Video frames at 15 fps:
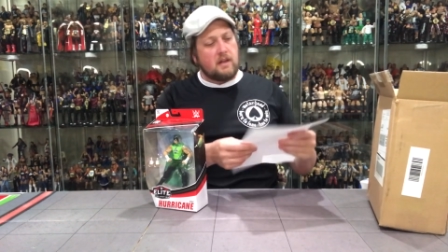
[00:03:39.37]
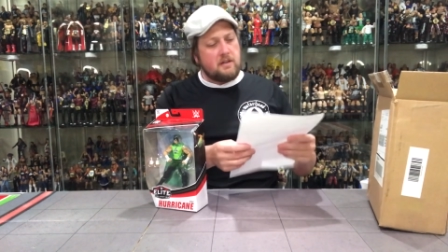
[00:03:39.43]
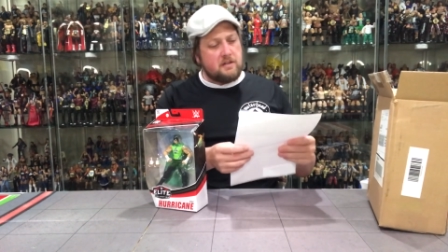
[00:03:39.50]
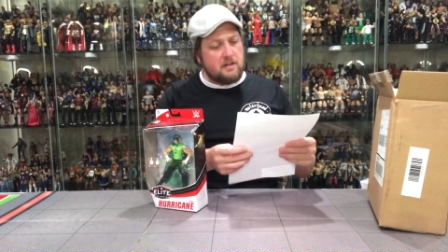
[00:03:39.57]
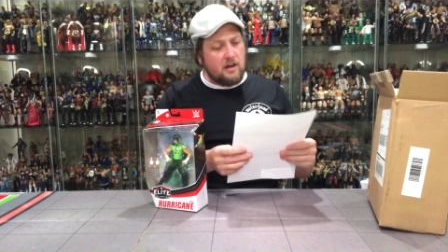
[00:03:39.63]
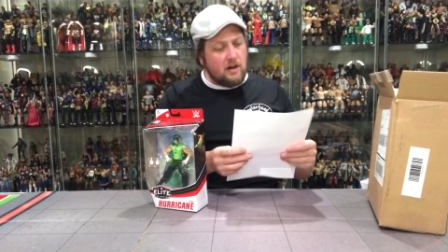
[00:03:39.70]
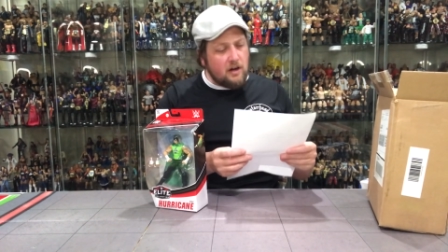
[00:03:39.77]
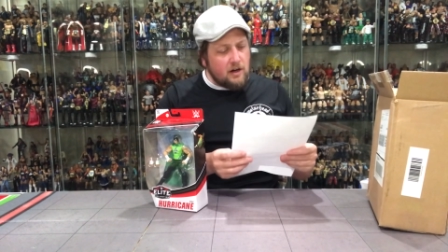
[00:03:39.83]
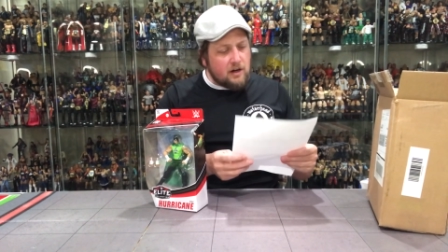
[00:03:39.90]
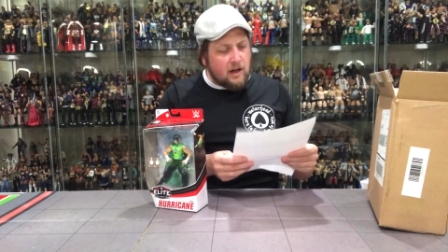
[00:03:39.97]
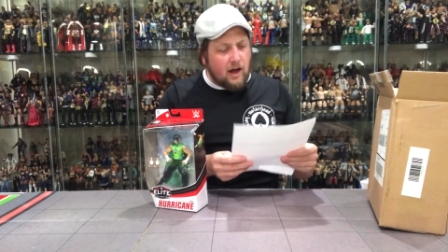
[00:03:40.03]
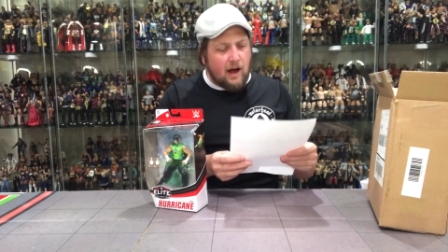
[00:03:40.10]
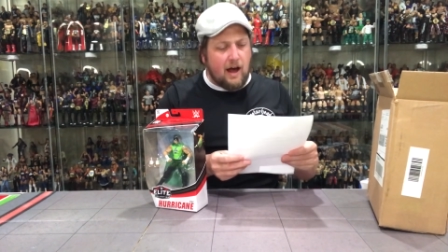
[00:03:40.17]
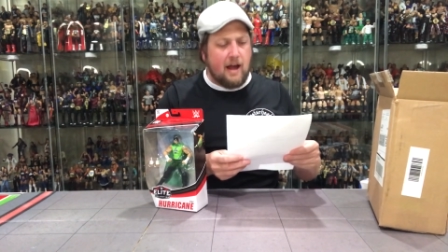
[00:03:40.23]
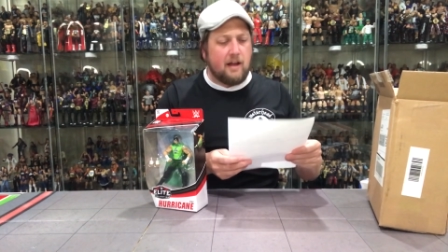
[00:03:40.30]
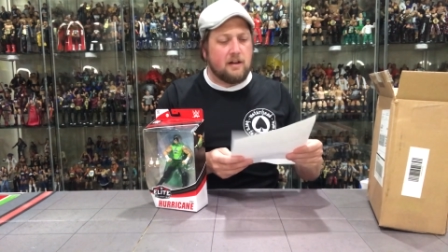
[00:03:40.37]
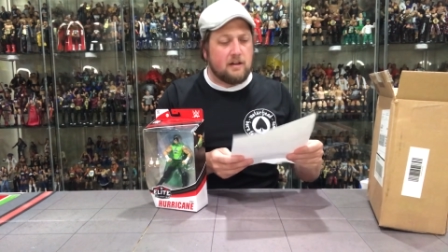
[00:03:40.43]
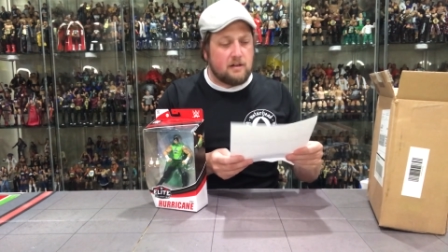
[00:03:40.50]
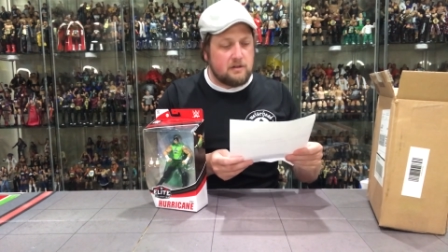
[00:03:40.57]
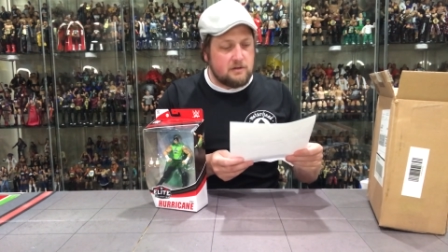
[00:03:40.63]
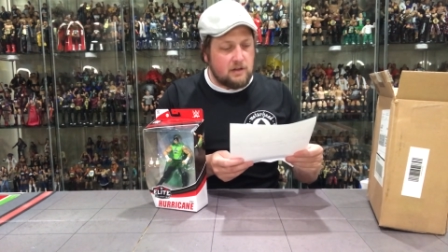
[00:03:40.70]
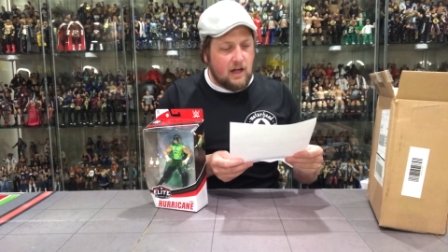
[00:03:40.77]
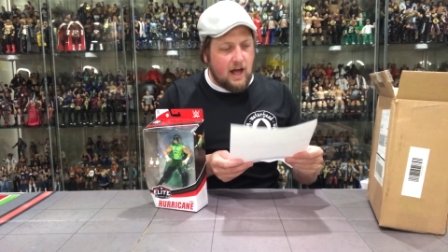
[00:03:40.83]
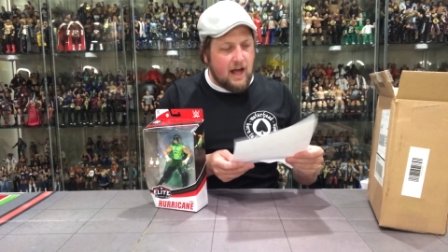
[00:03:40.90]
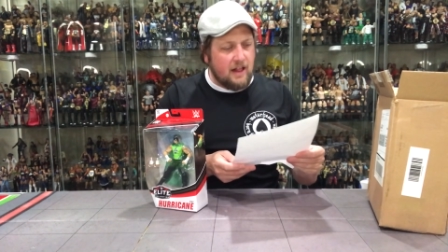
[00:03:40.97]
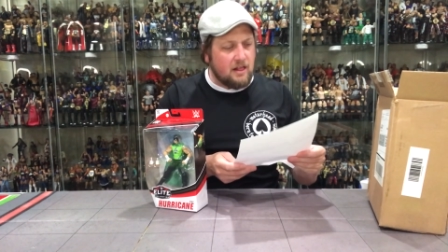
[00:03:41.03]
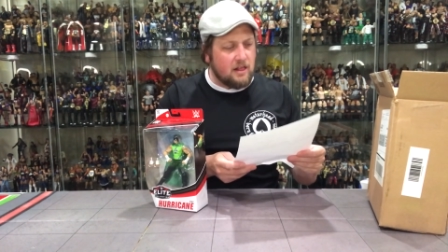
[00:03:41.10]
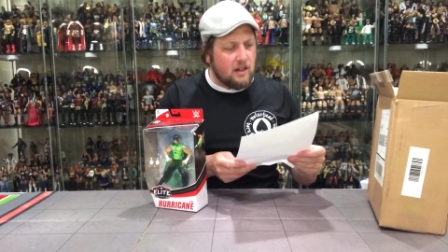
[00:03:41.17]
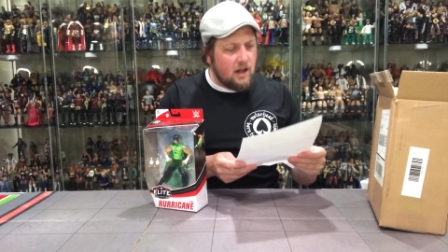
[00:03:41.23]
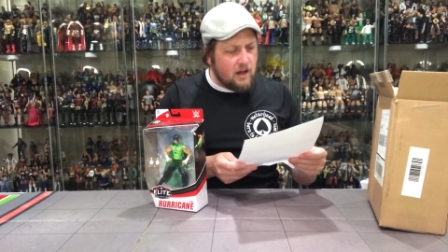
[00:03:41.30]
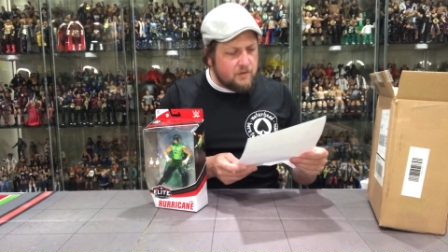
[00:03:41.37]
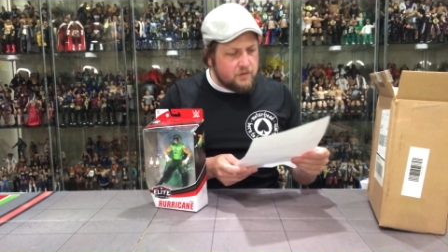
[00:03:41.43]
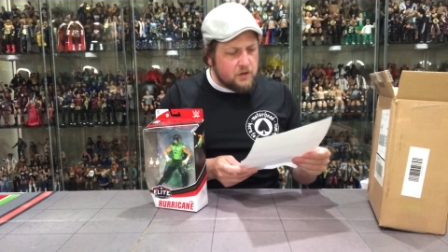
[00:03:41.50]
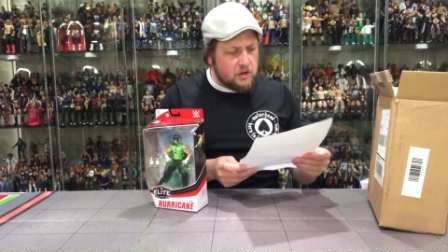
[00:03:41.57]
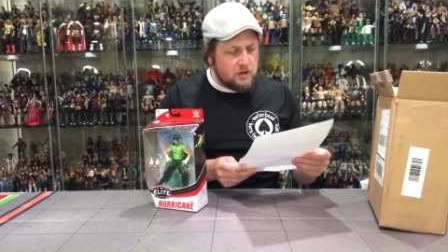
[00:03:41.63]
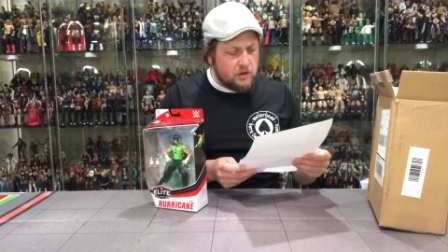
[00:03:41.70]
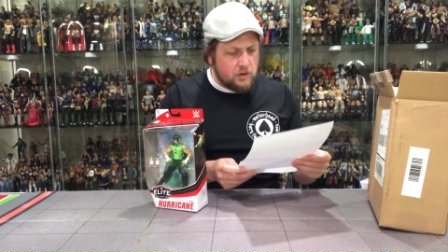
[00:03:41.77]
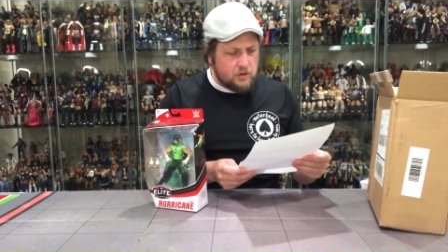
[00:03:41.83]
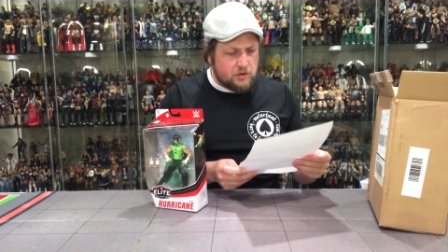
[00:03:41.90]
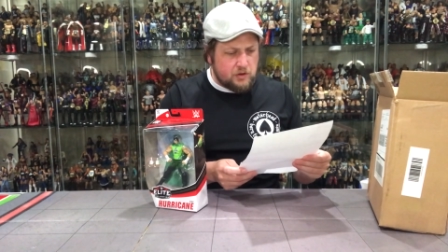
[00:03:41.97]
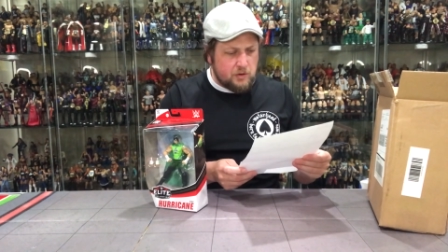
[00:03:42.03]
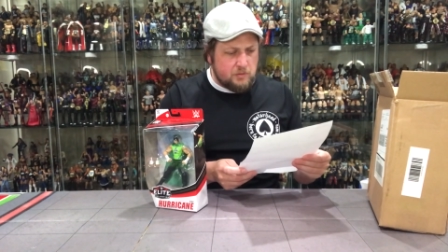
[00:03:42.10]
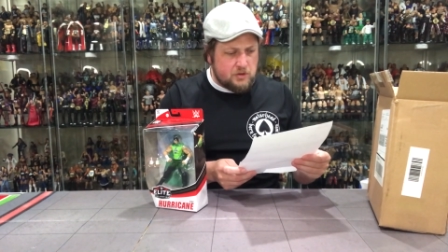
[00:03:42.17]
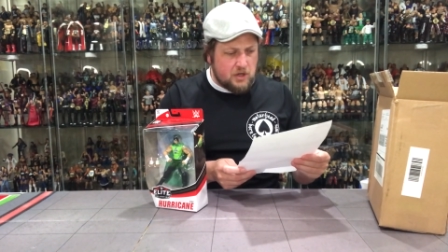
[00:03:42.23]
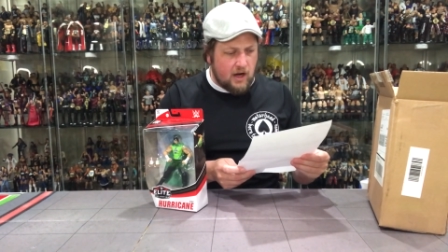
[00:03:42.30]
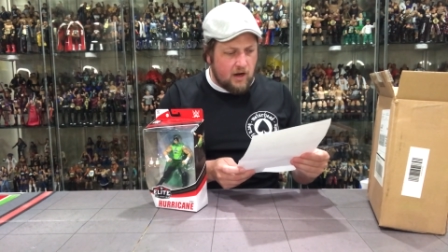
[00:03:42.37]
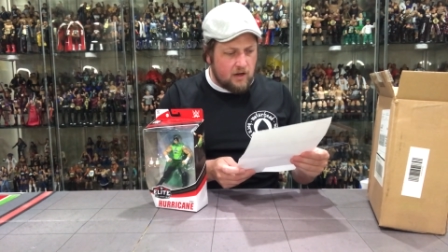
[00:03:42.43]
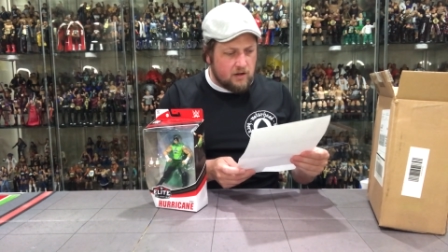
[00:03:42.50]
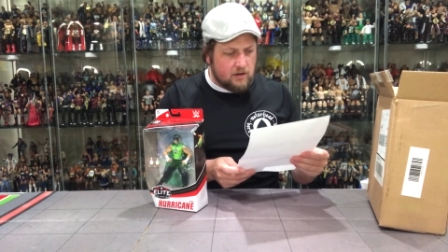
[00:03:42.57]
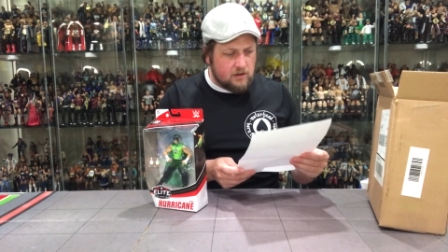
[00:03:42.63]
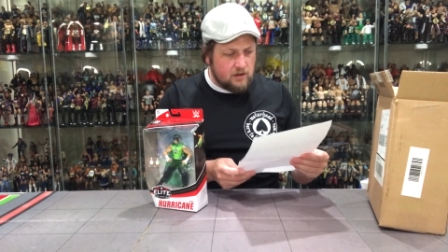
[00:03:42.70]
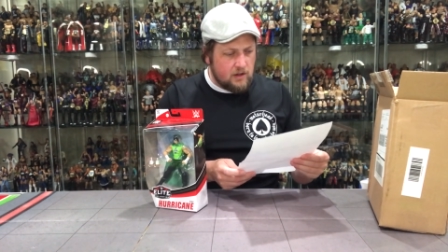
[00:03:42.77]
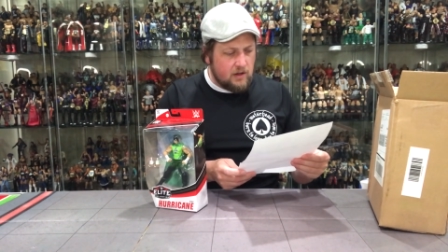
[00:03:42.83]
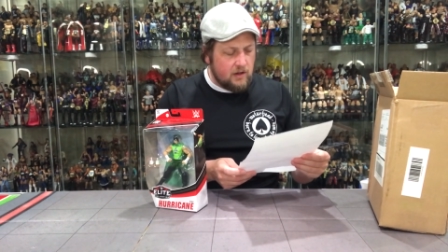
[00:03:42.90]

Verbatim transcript: Dear Kyle, I love your YouTube channel.